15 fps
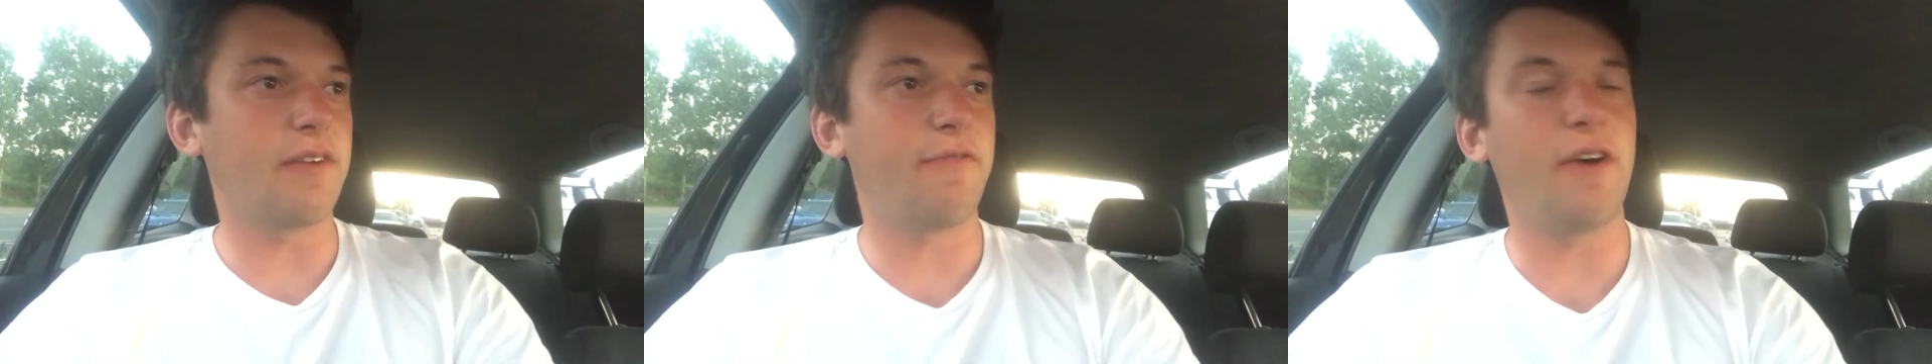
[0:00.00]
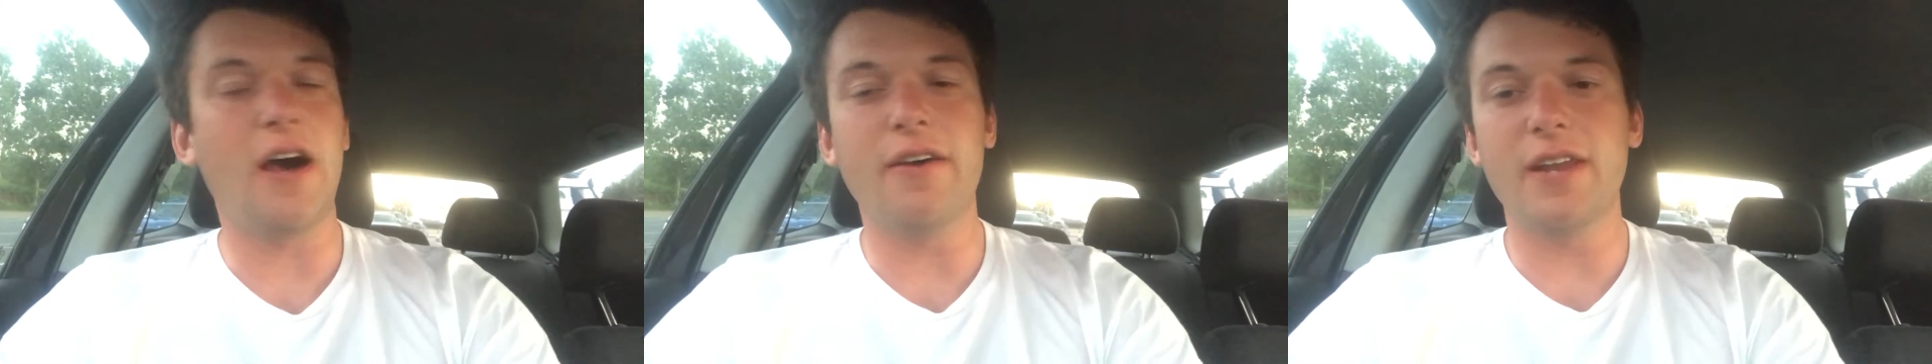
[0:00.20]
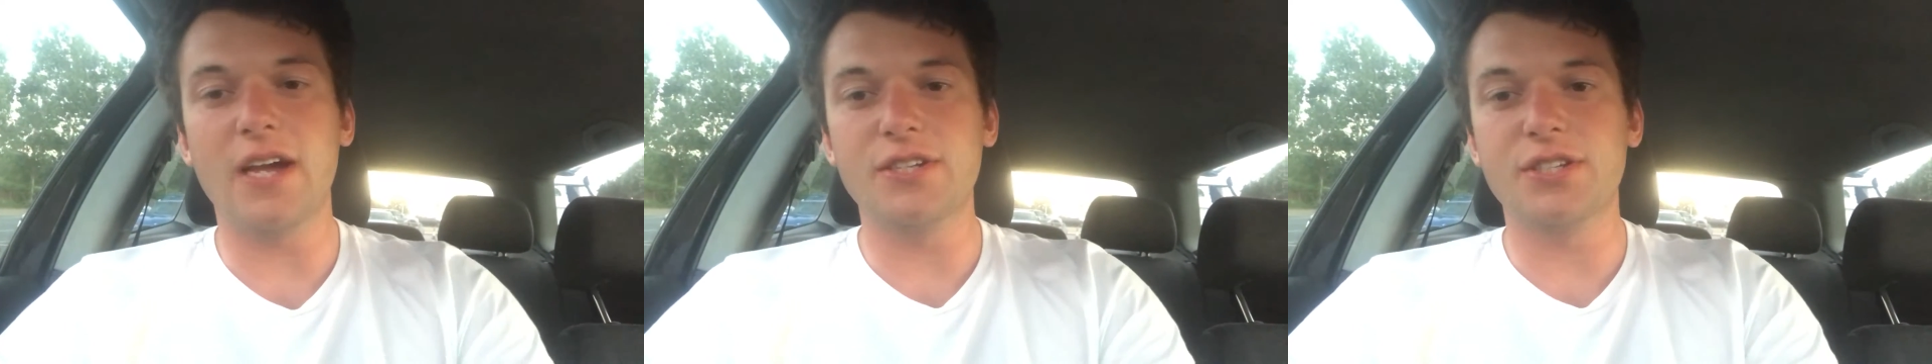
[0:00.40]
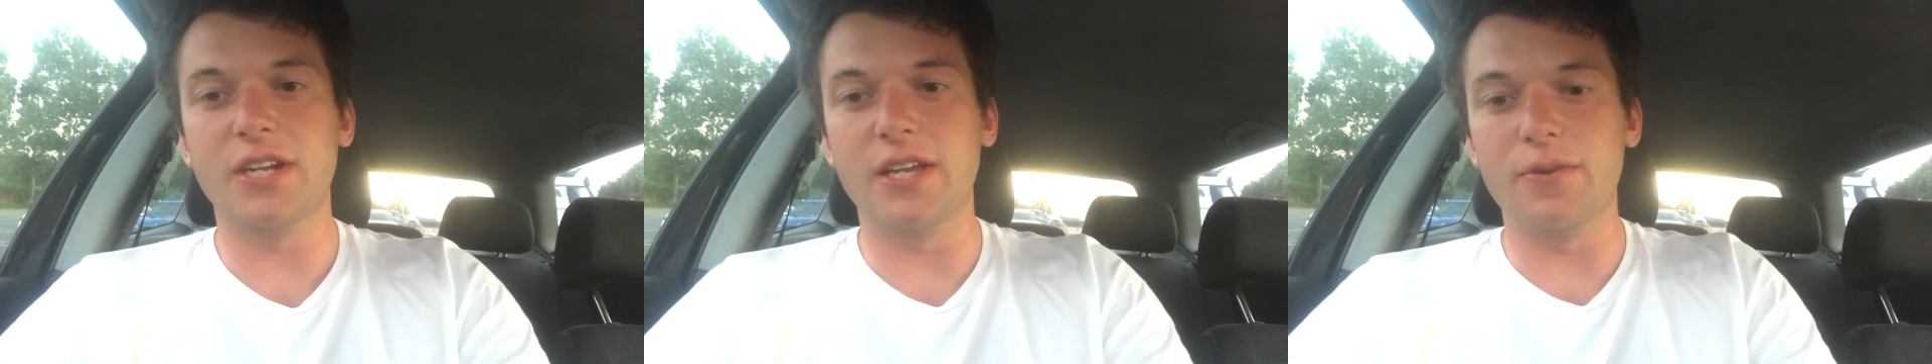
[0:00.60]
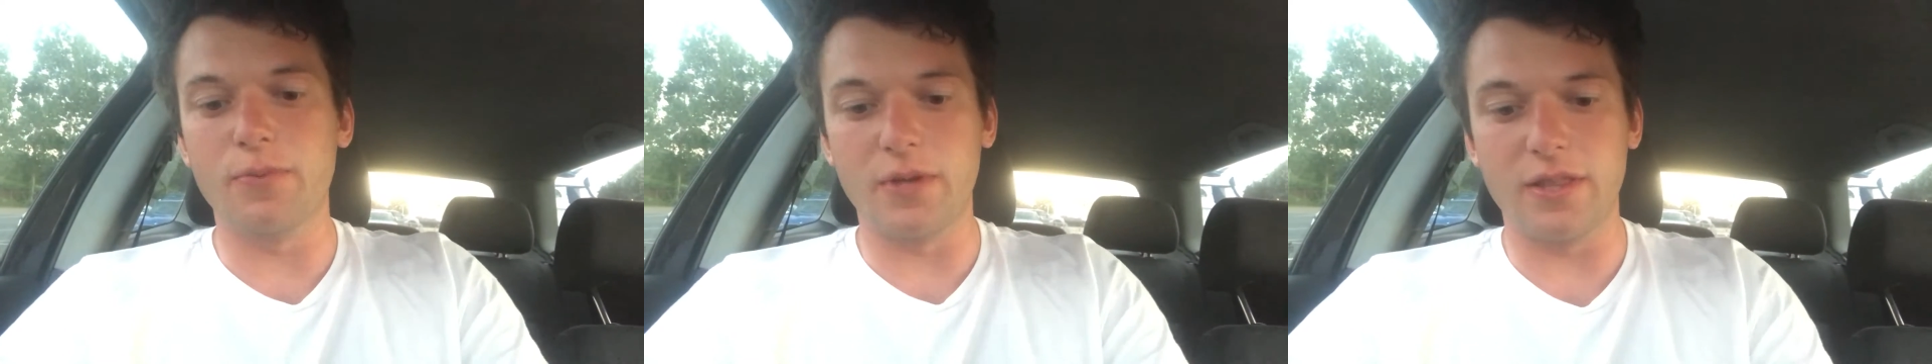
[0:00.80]
found
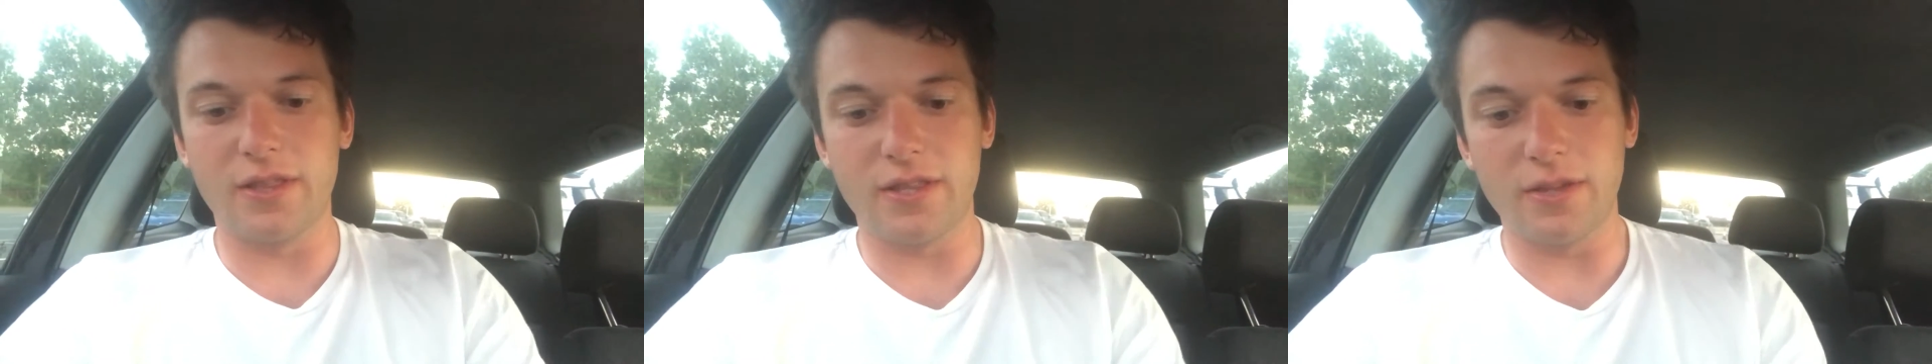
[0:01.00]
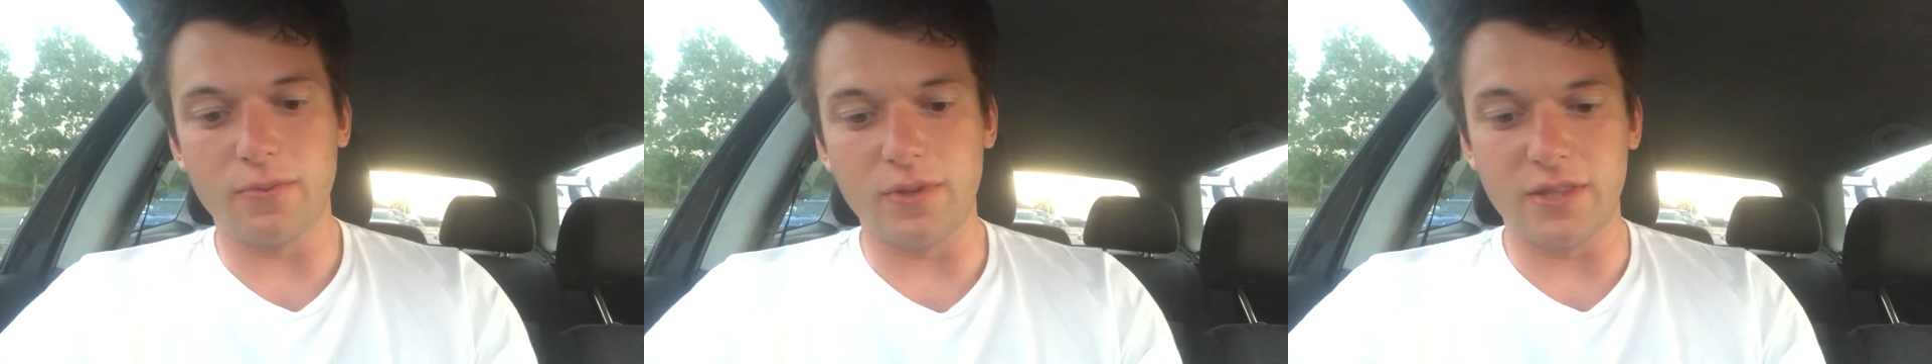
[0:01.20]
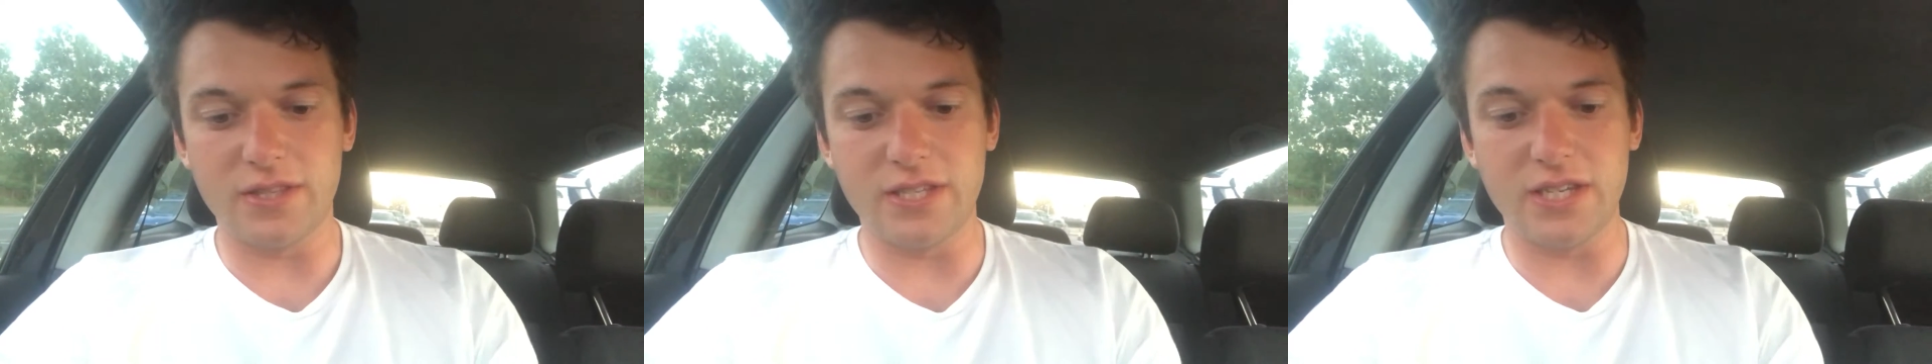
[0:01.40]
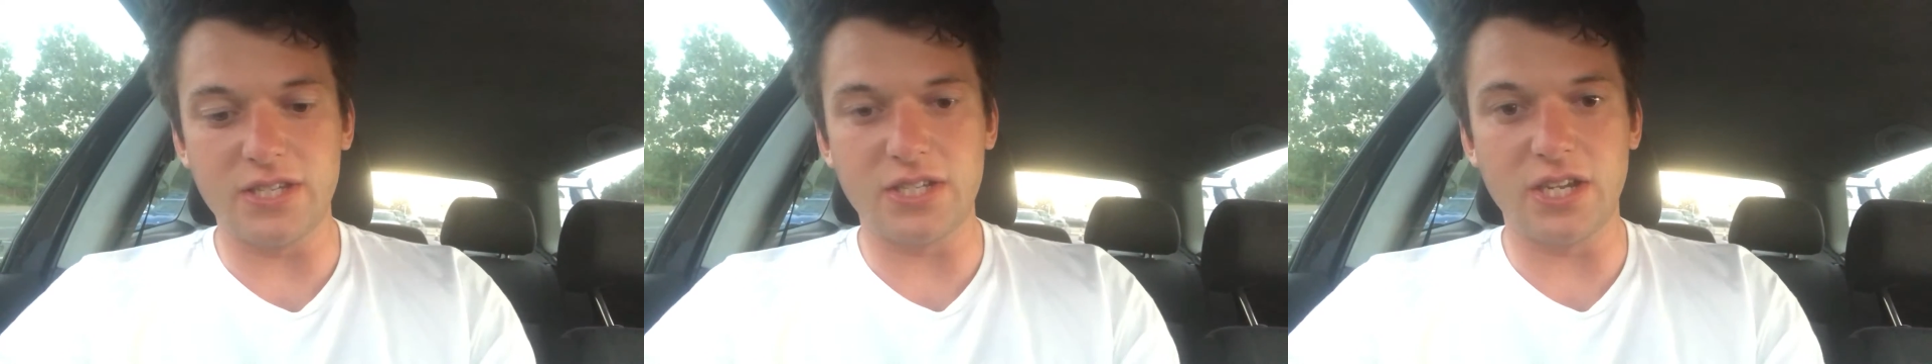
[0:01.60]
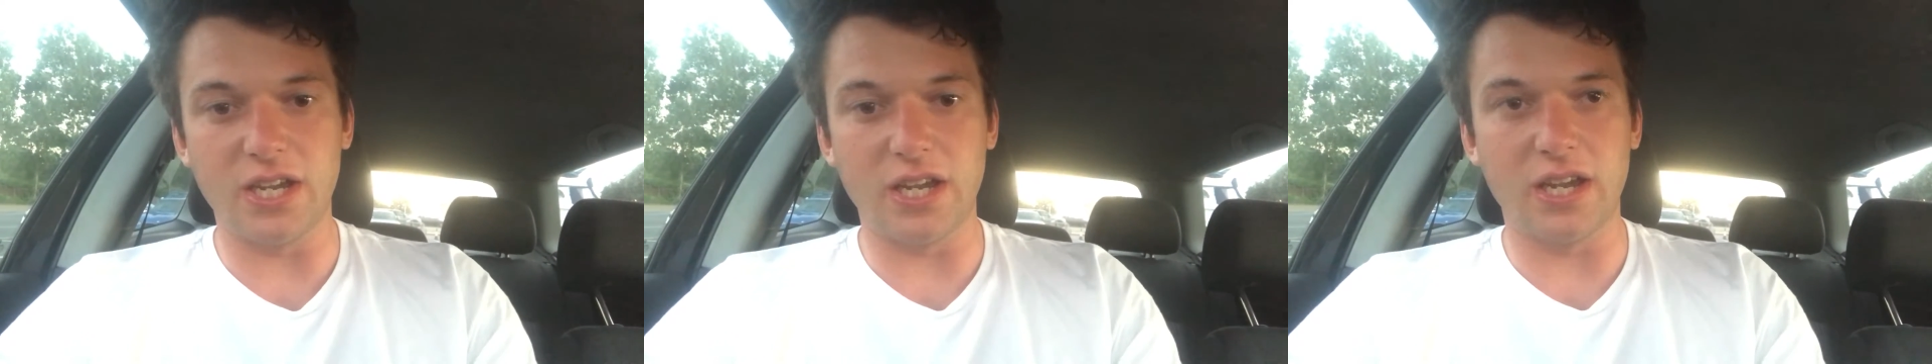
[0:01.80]
actually with
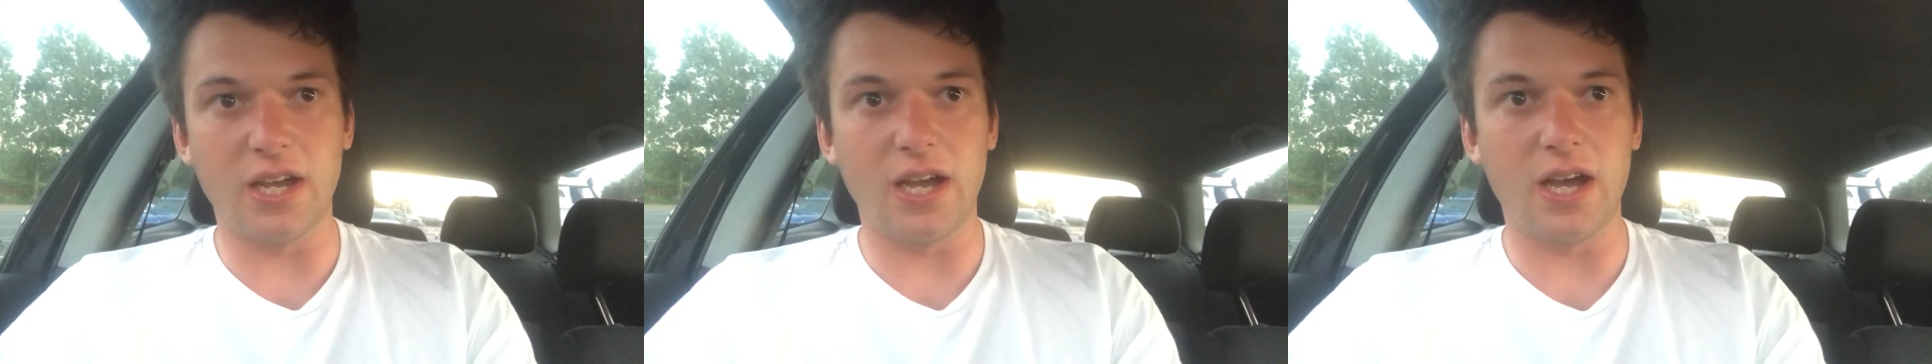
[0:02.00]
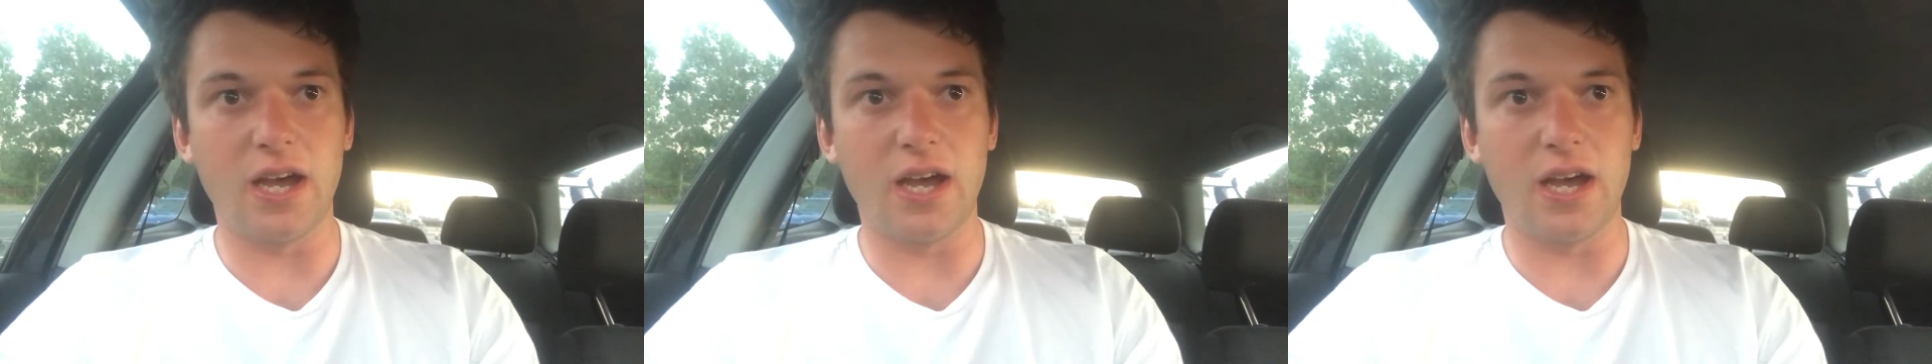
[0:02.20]
teaching,